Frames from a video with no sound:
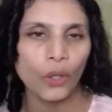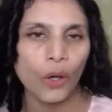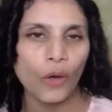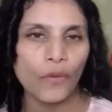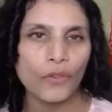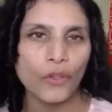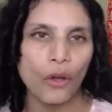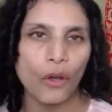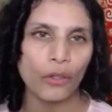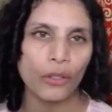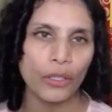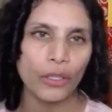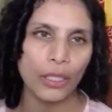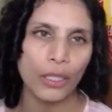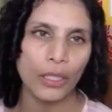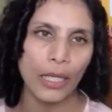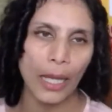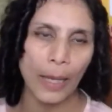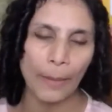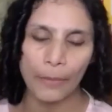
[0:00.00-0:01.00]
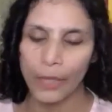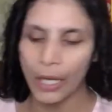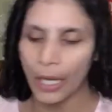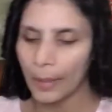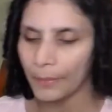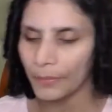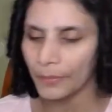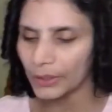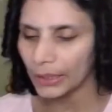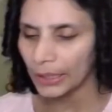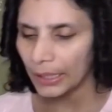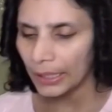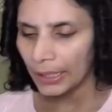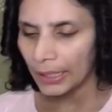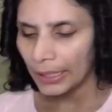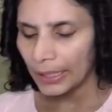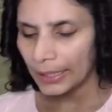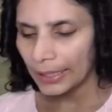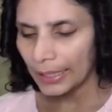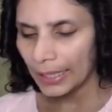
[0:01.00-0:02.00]
of Dr. Abrams,
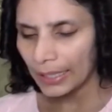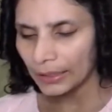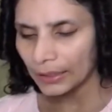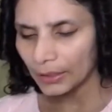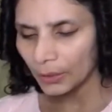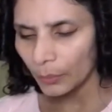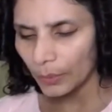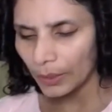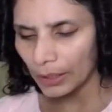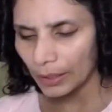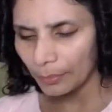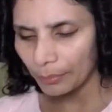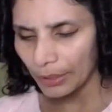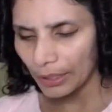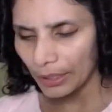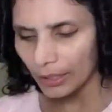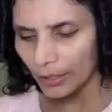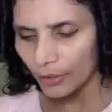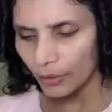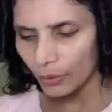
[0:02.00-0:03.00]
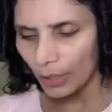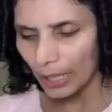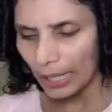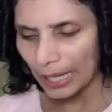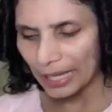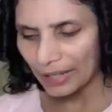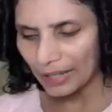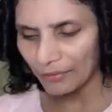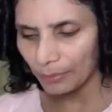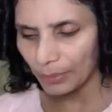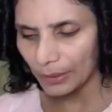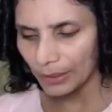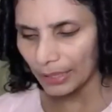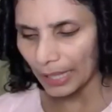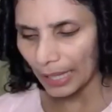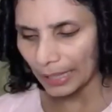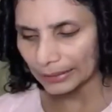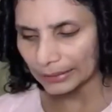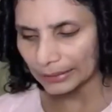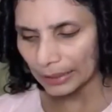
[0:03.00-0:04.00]
yes, will appear to have been
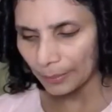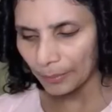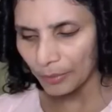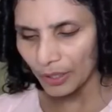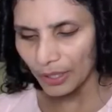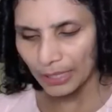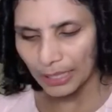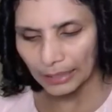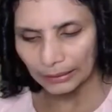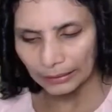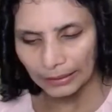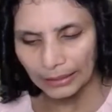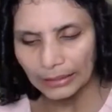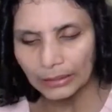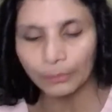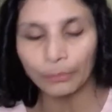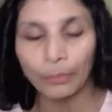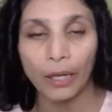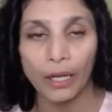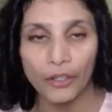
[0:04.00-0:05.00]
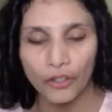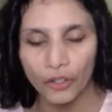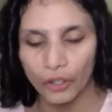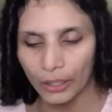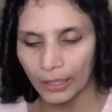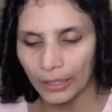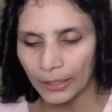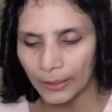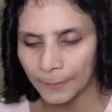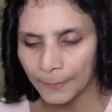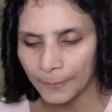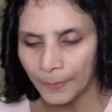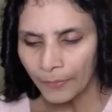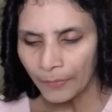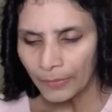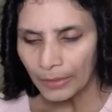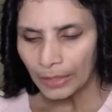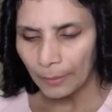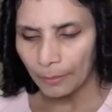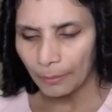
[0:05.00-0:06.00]
accepted at least partially
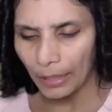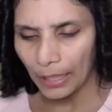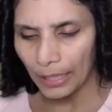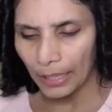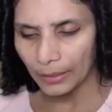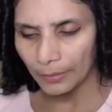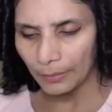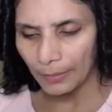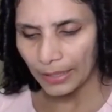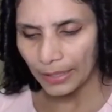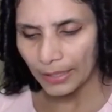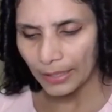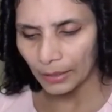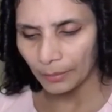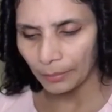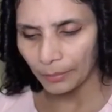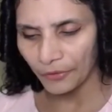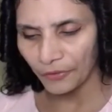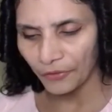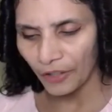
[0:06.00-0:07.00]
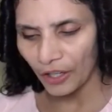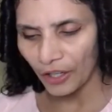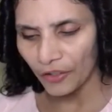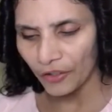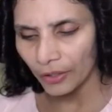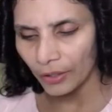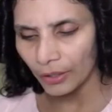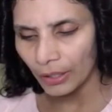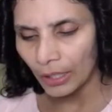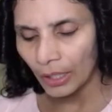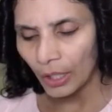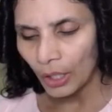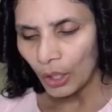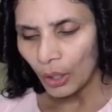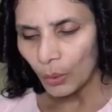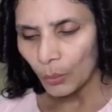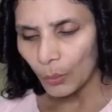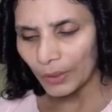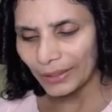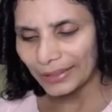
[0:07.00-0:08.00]
by the medical profession,
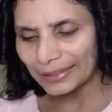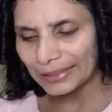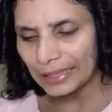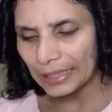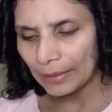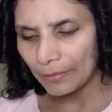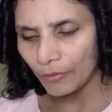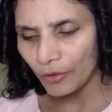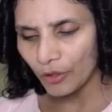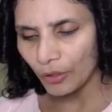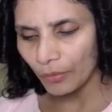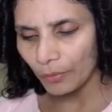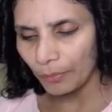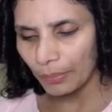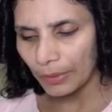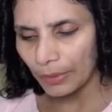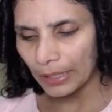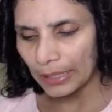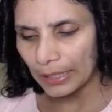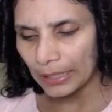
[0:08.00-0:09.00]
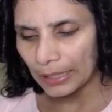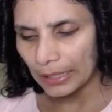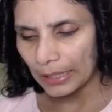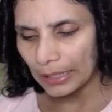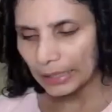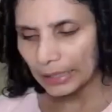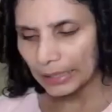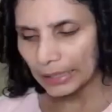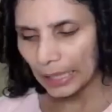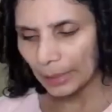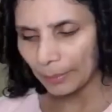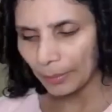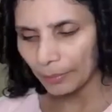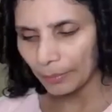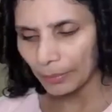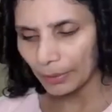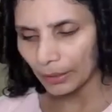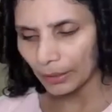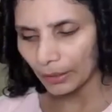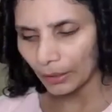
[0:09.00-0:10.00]
would seem to be
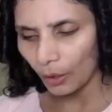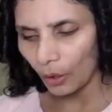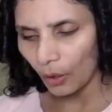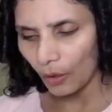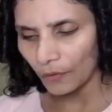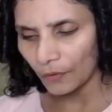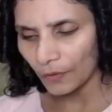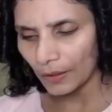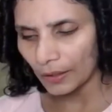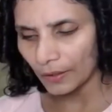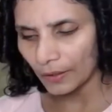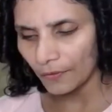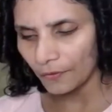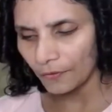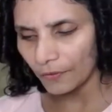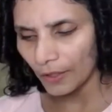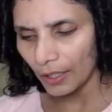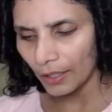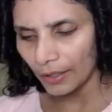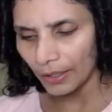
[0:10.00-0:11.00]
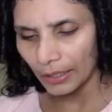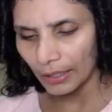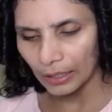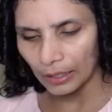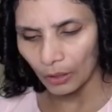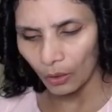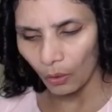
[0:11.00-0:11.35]
capable of conferring